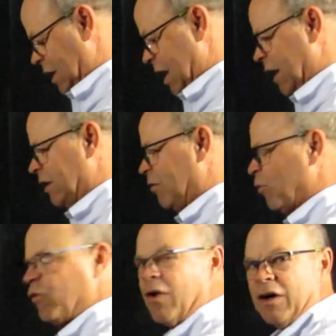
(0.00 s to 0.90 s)
and then
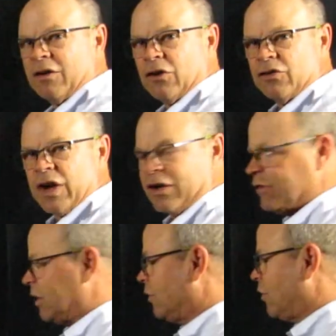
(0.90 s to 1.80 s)
move on to
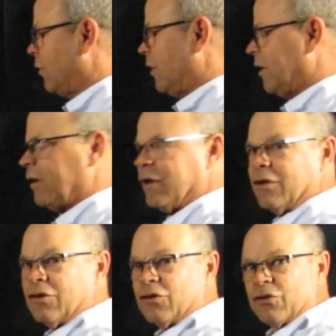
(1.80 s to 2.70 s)
changing to the
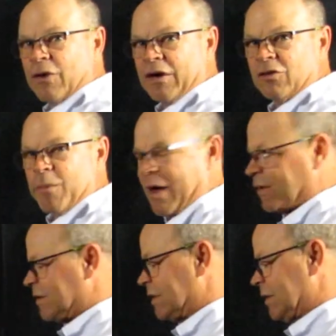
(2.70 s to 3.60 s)
straight spout.